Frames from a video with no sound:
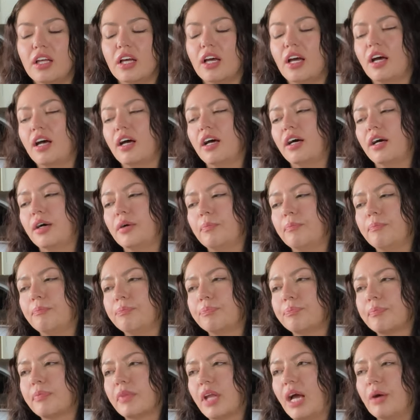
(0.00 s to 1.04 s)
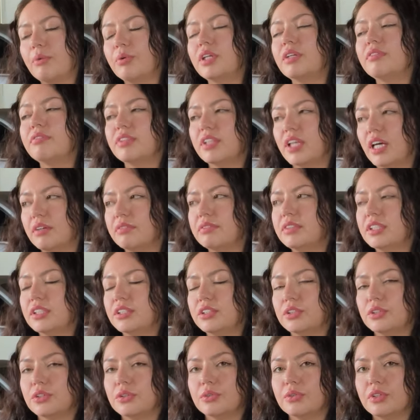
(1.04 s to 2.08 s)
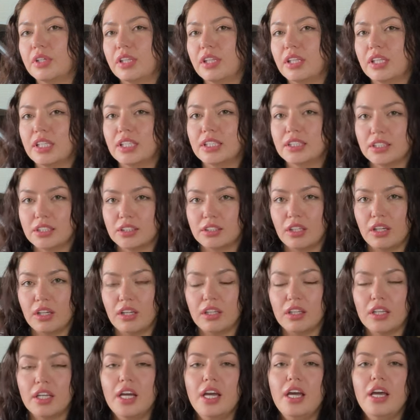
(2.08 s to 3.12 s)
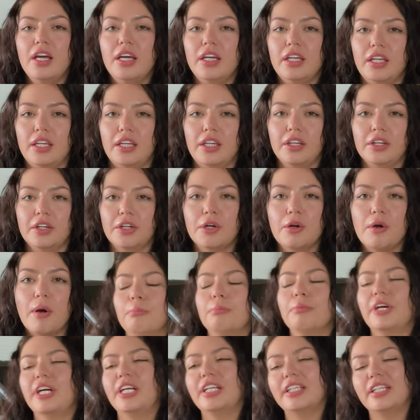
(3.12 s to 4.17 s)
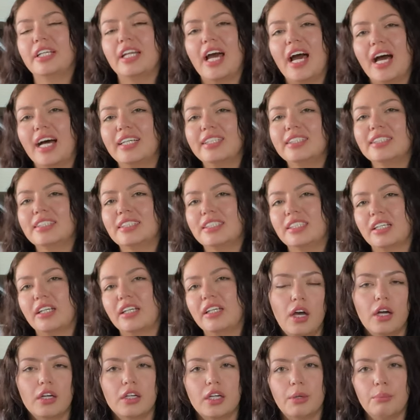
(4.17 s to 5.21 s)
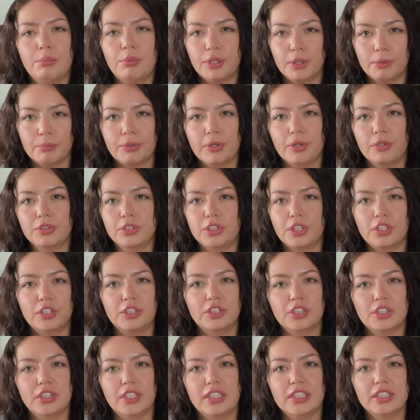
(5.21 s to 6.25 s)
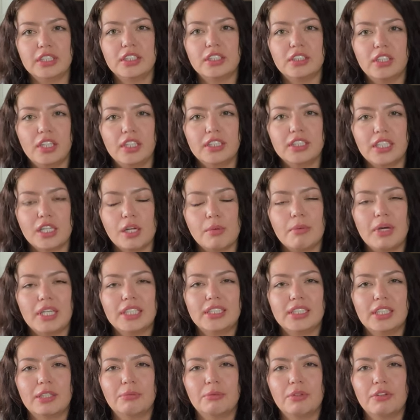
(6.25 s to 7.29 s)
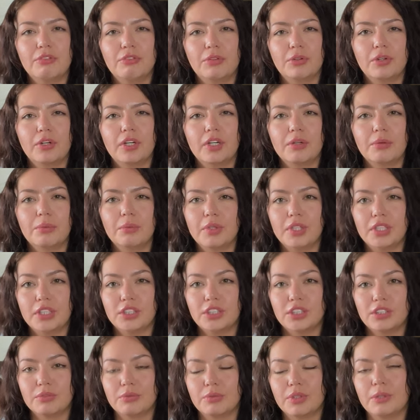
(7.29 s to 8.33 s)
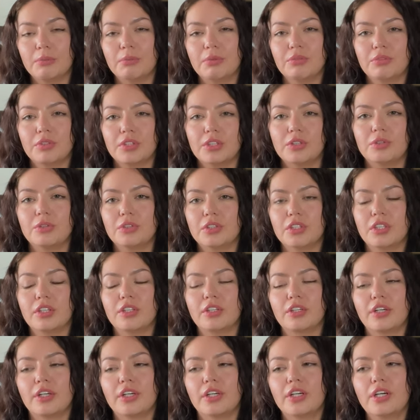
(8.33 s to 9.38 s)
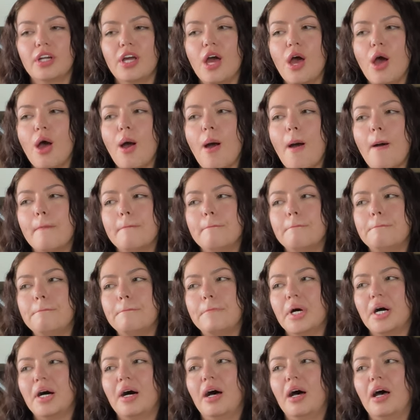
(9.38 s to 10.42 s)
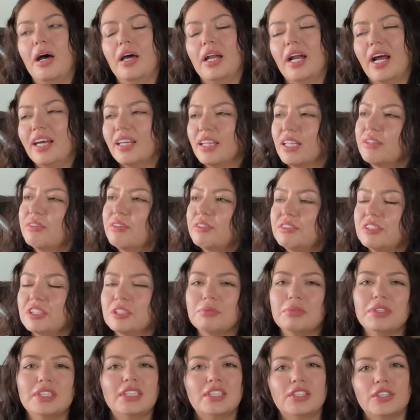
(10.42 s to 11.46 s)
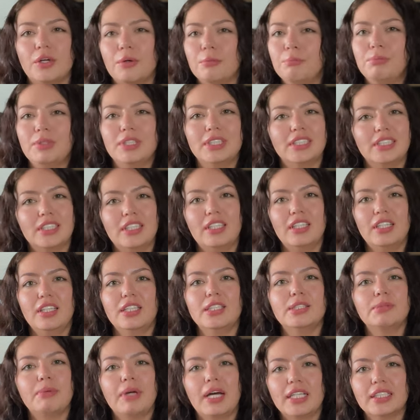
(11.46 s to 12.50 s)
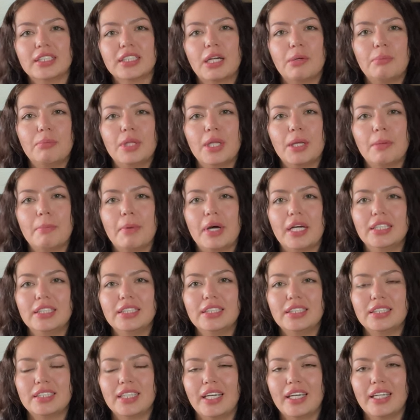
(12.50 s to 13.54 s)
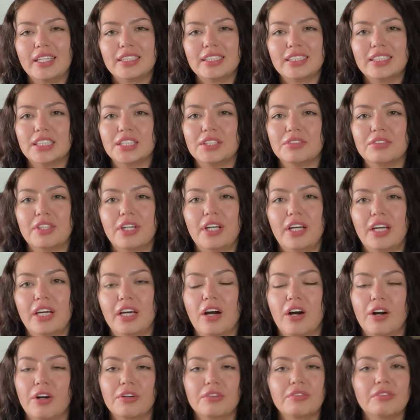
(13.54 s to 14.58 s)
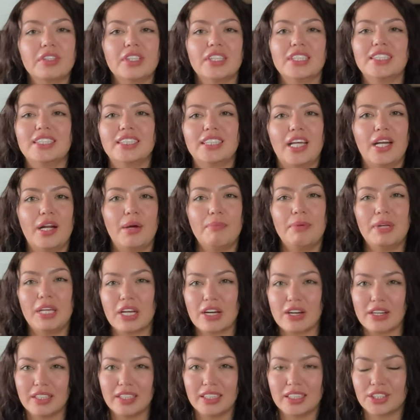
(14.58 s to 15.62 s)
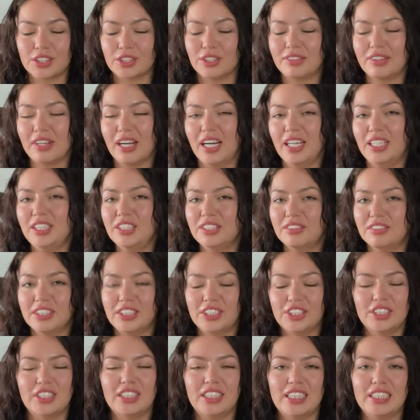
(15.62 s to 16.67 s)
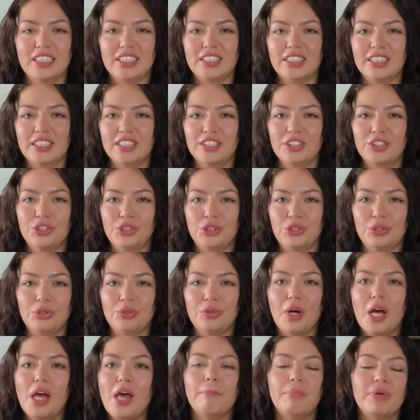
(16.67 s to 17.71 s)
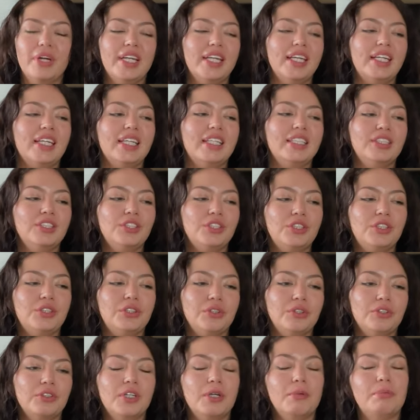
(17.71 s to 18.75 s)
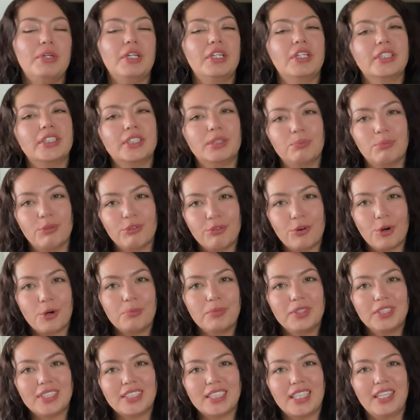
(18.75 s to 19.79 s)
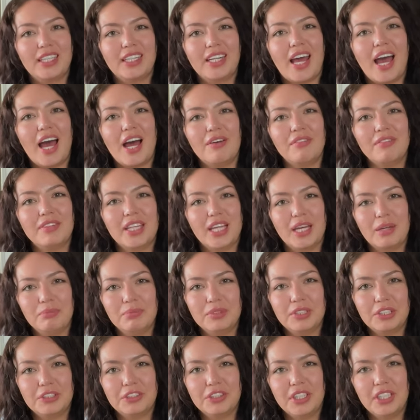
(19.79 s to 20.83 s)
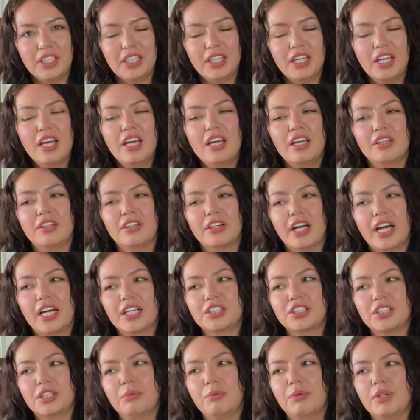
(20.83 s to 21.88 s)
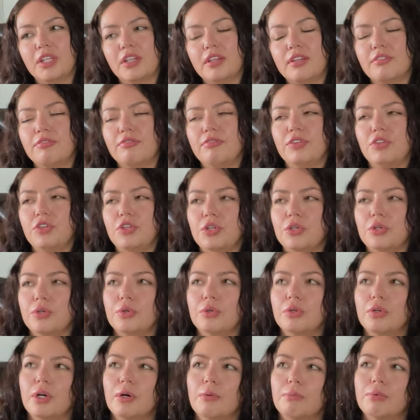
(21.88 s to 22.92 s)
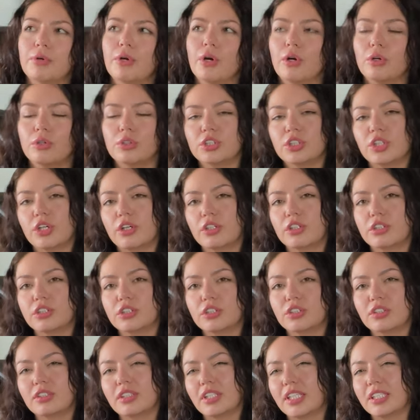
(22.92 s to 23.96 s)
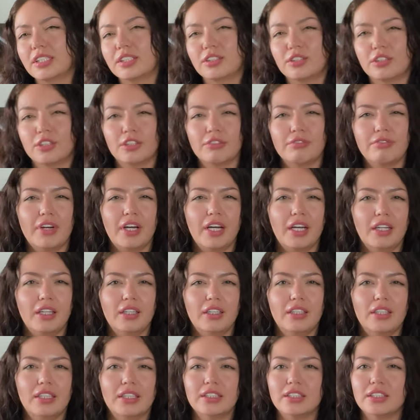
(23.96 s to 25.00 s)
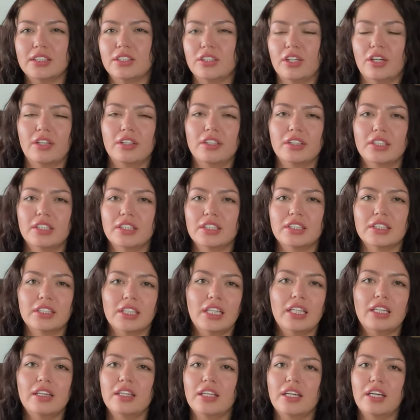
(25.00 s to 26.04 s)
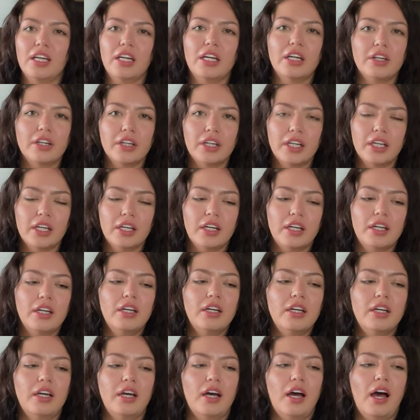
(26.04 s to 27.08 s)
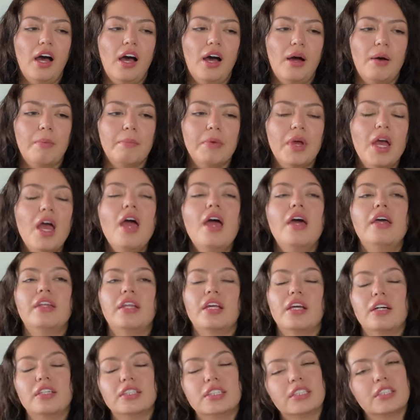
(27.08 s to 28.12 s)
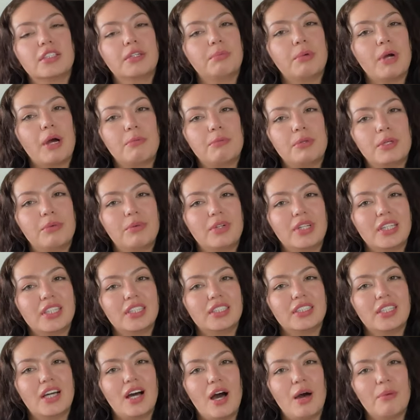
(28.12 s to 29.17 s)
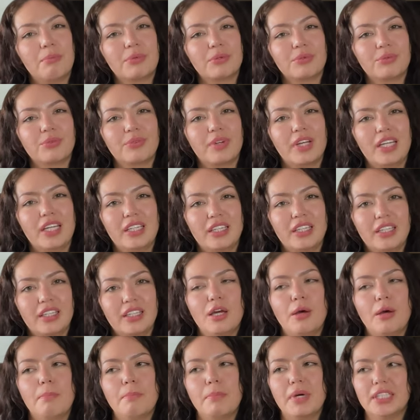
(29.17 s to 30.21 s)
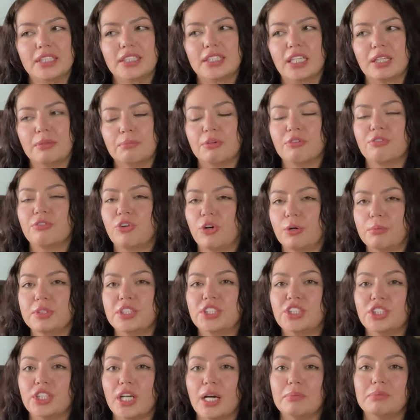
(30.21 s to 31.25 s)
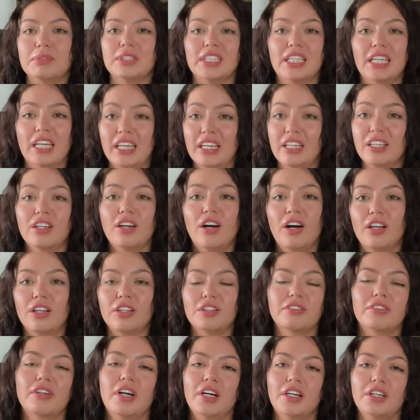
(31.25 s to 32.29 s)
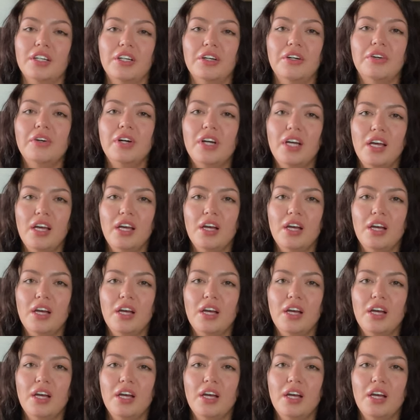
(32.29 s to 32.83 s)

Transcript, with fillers: Um, I would have loved to do the install here. Brandon has done a couple of Pro Charger installs on a Mustang before, which would have been really cool to learn but I think we've just been so busy these past couple of months and since we aren't really set up here in this garage it was just easier to bring it into Peterson Performance and have them do it. They're actually one of the few pro charger like certified installers in the area. Um, they also are probably one of the top rated Mustang performance shops in Colorado.